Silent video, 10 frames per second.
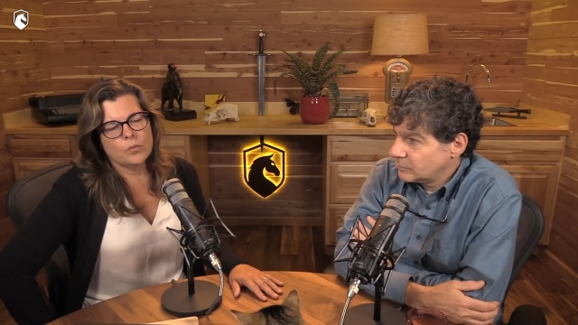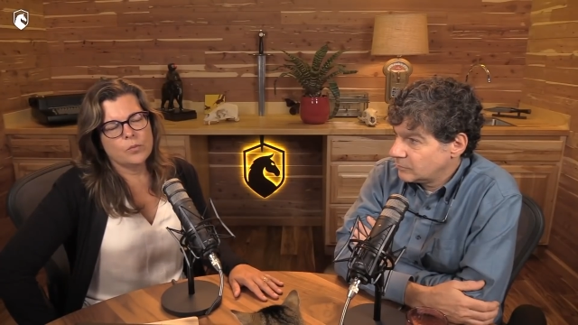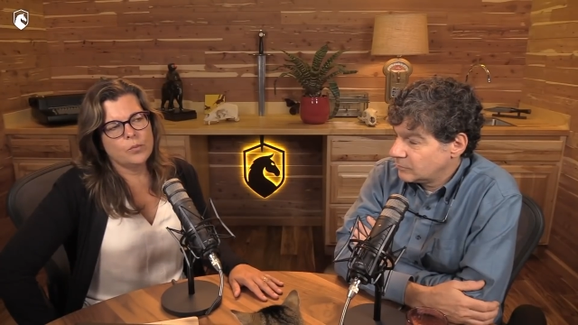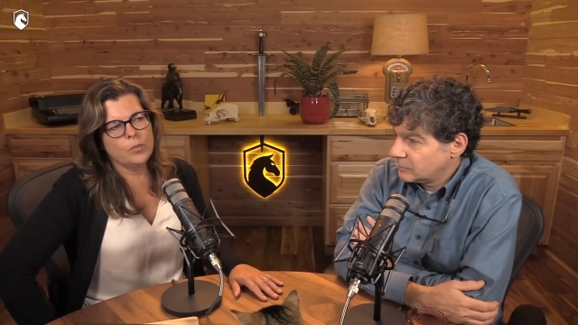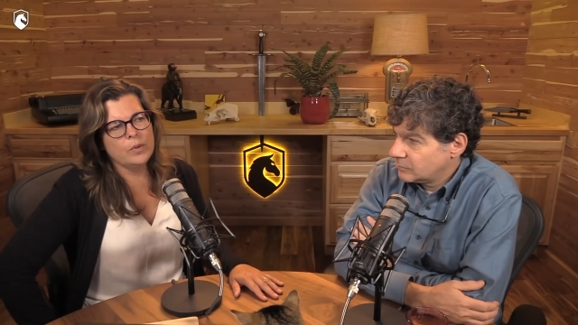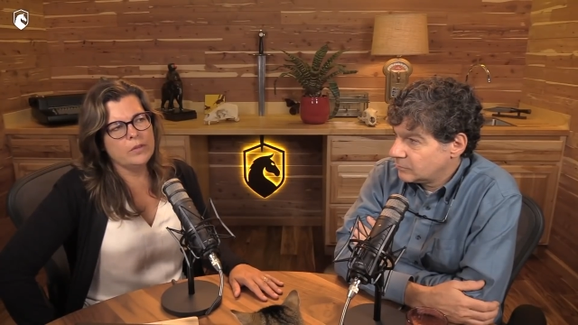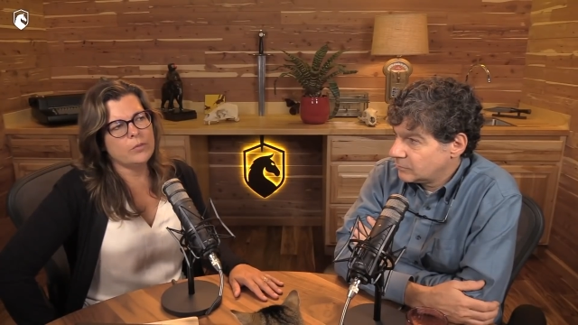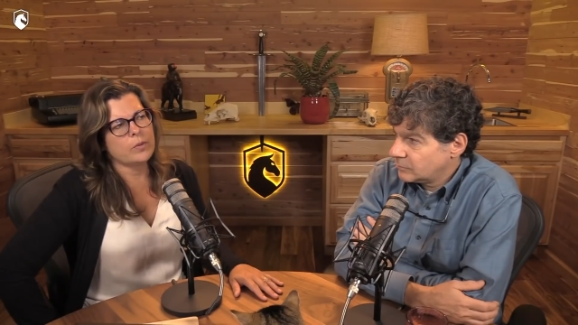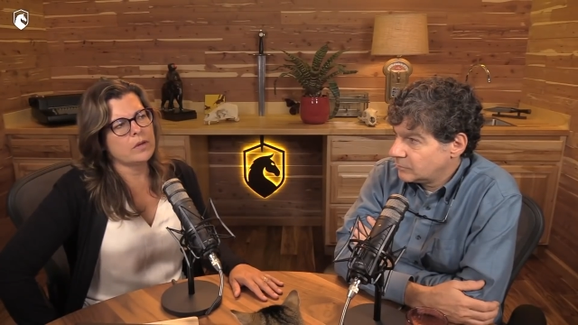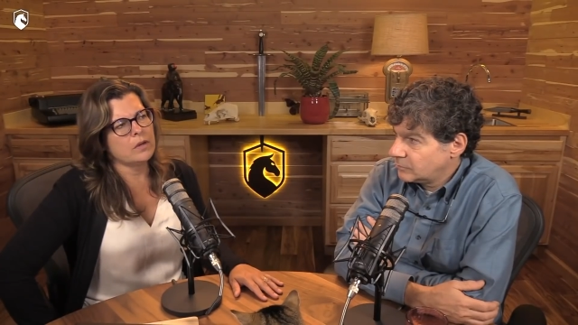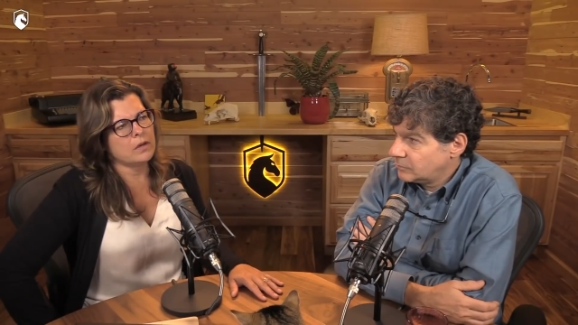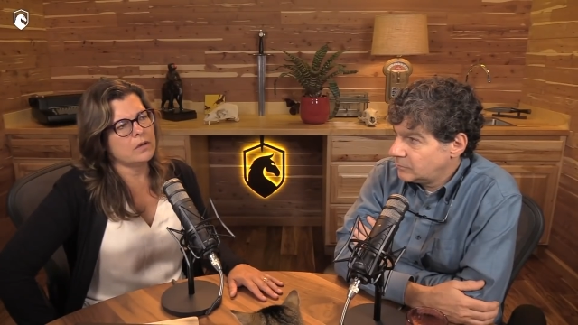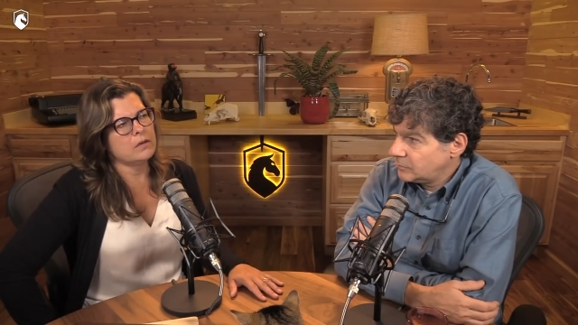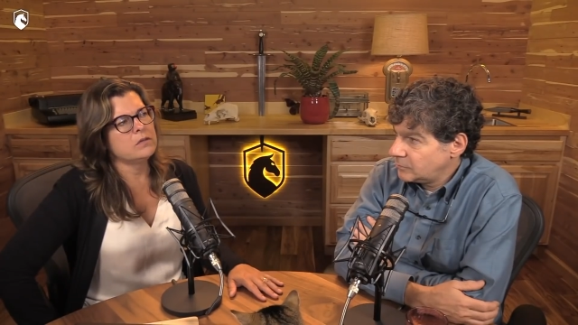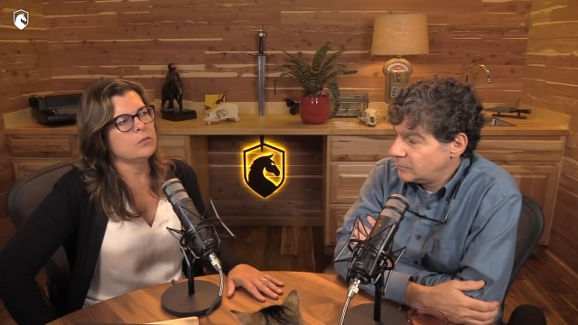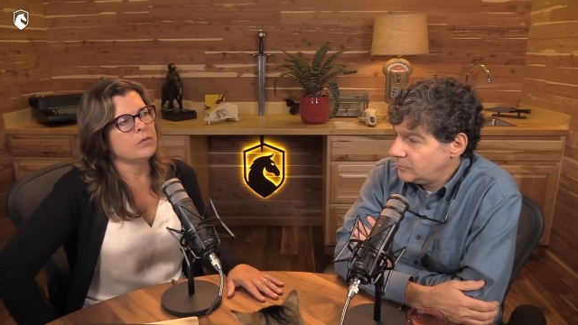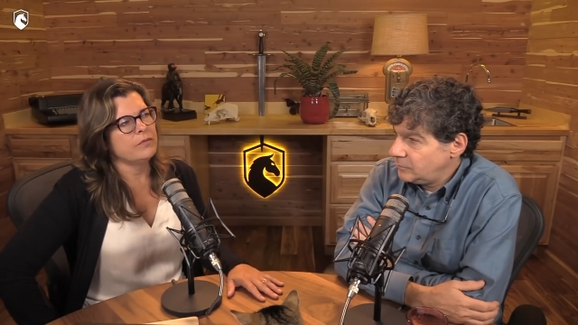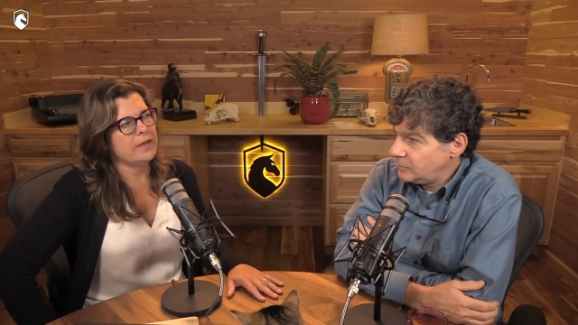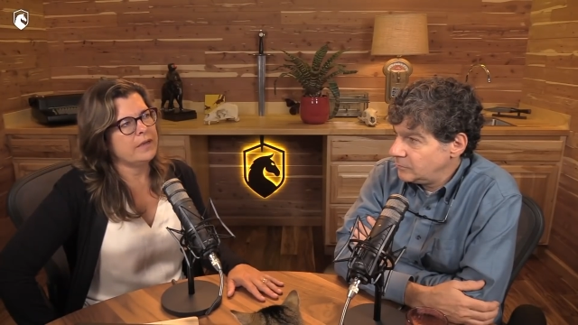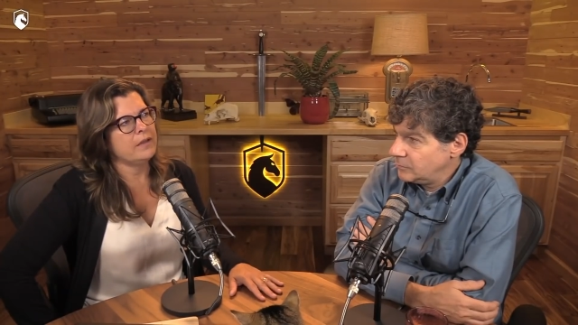Speaker 1: with regard to
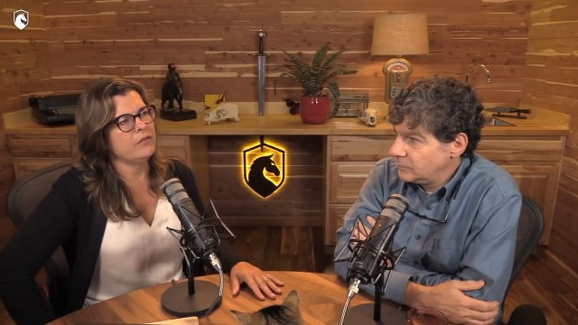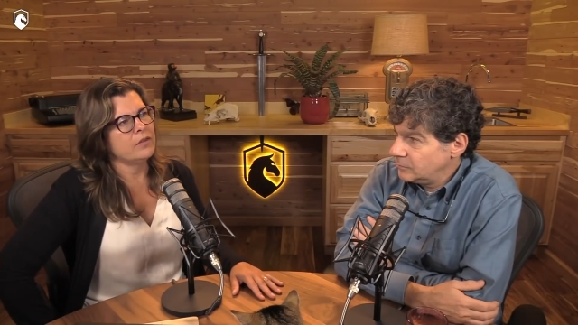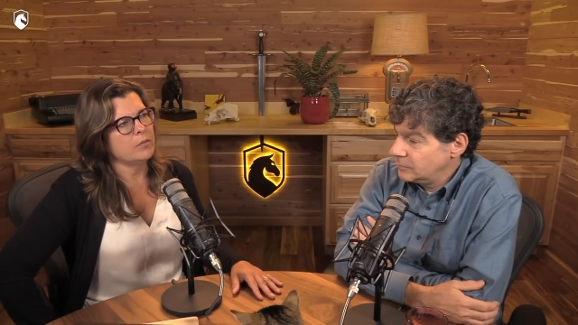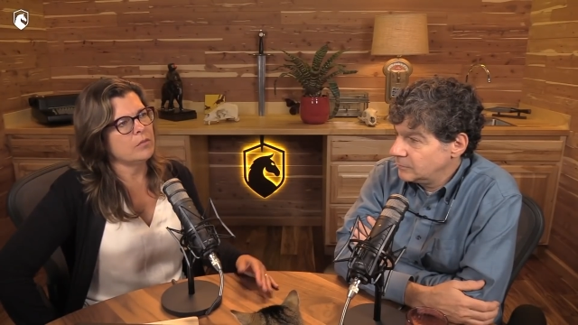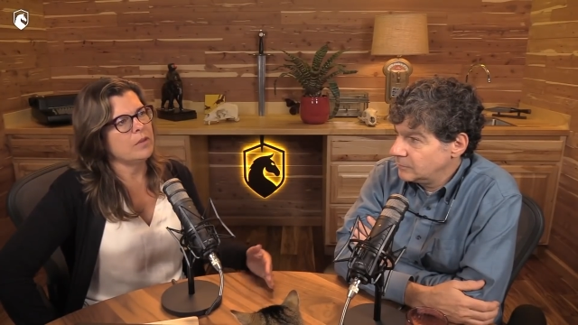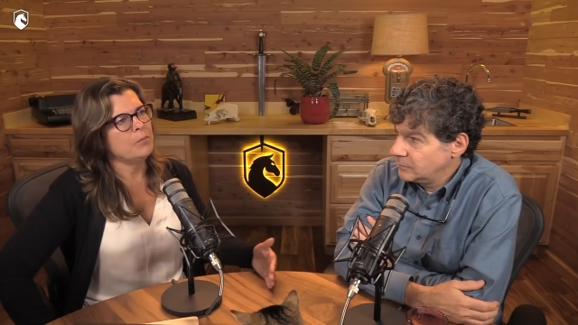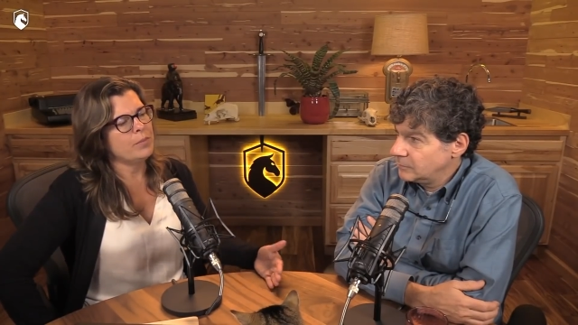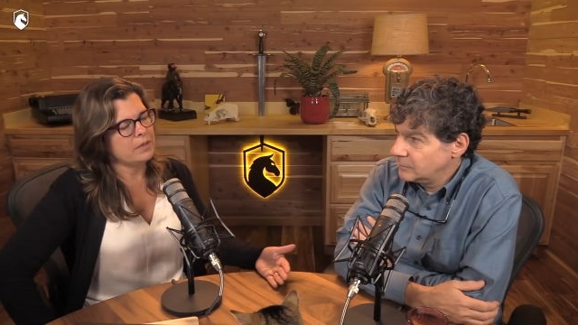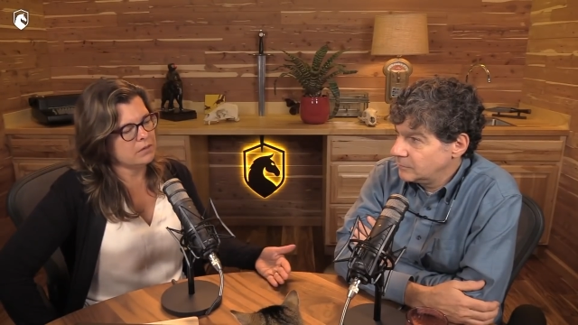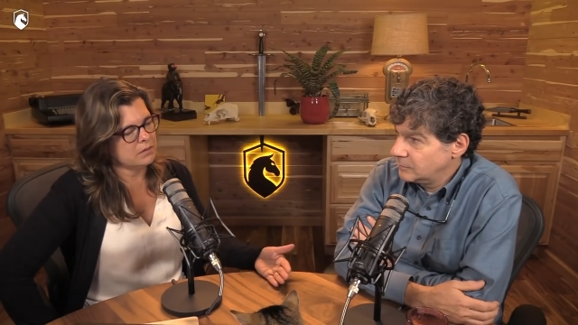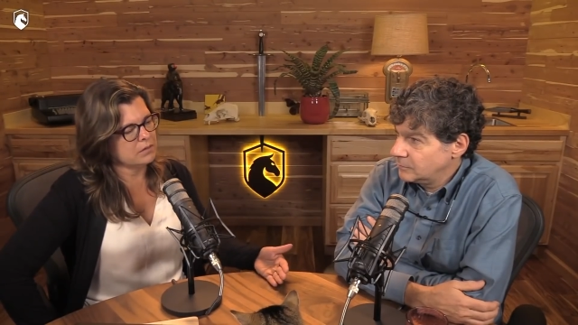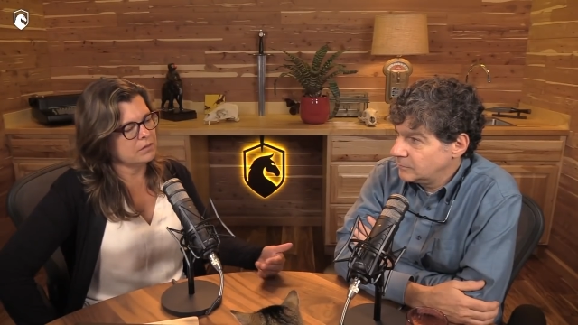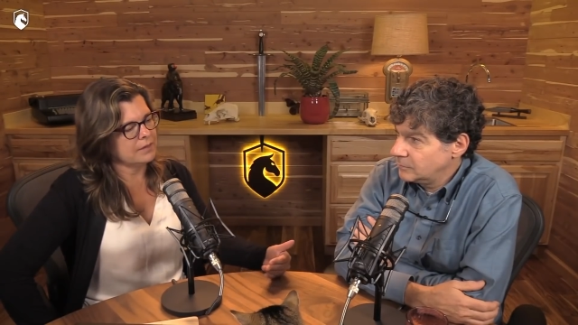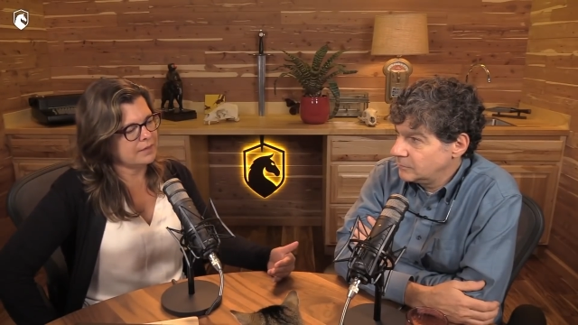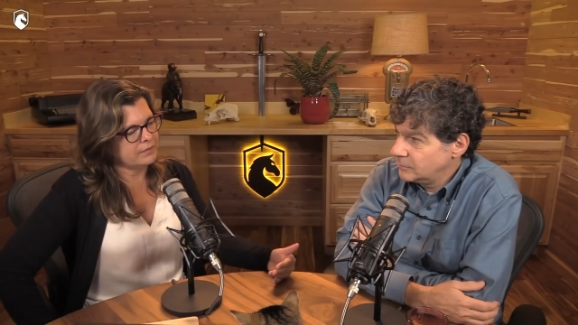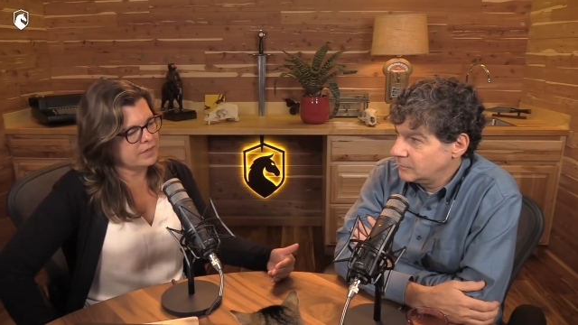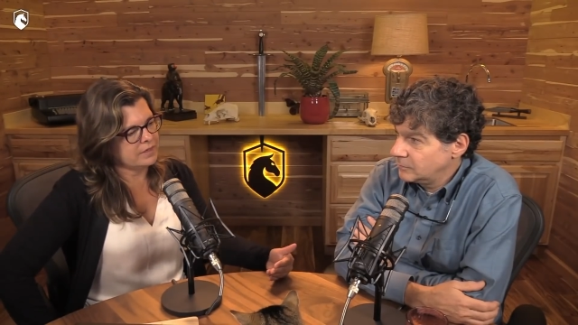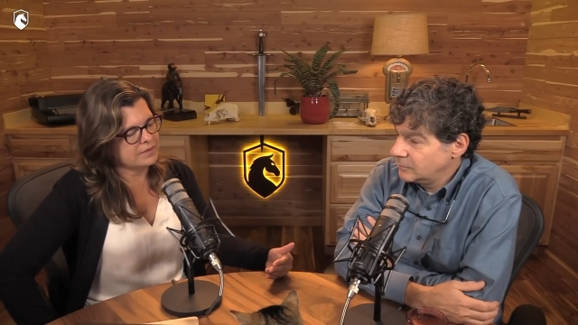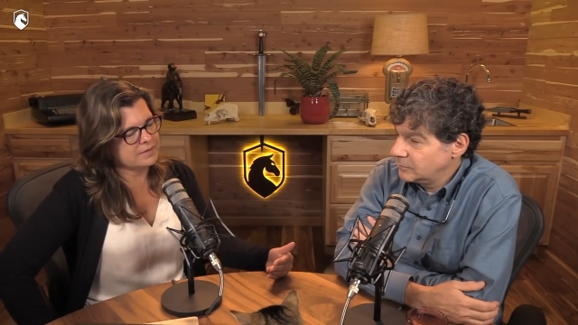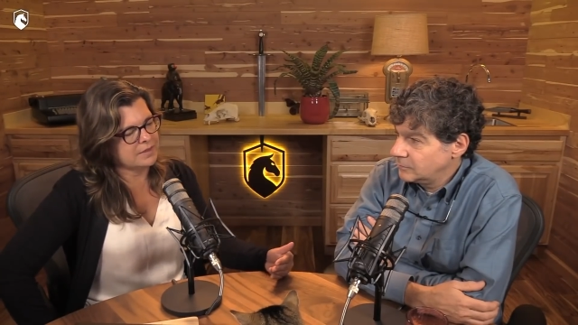providing some empirical
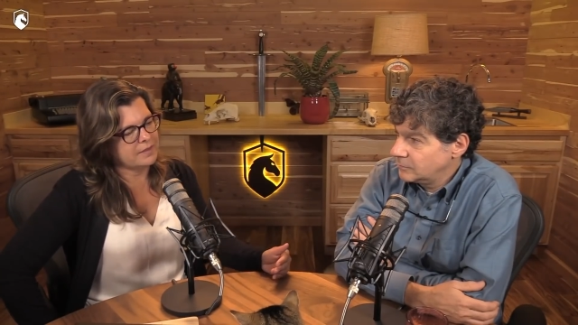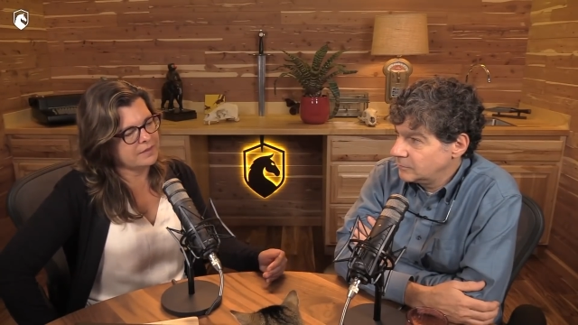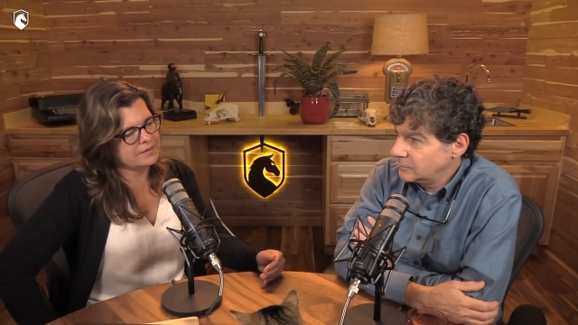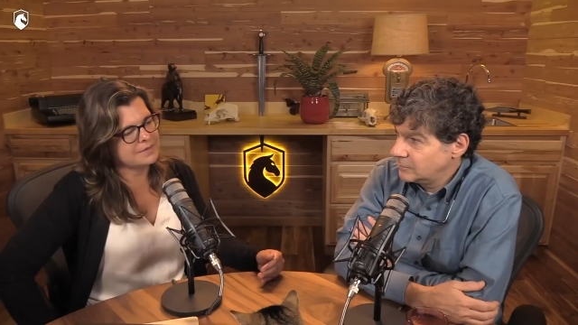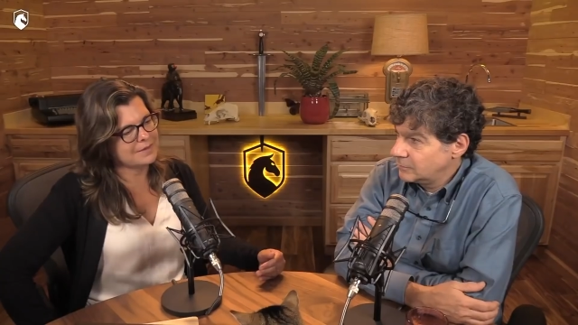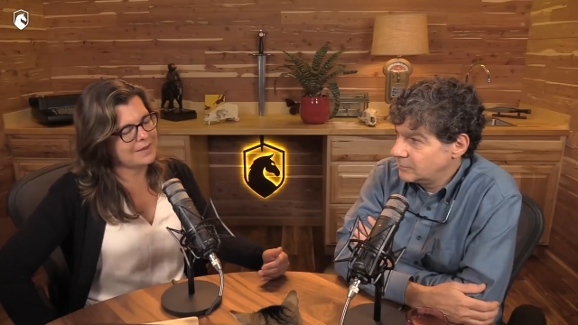evidence that this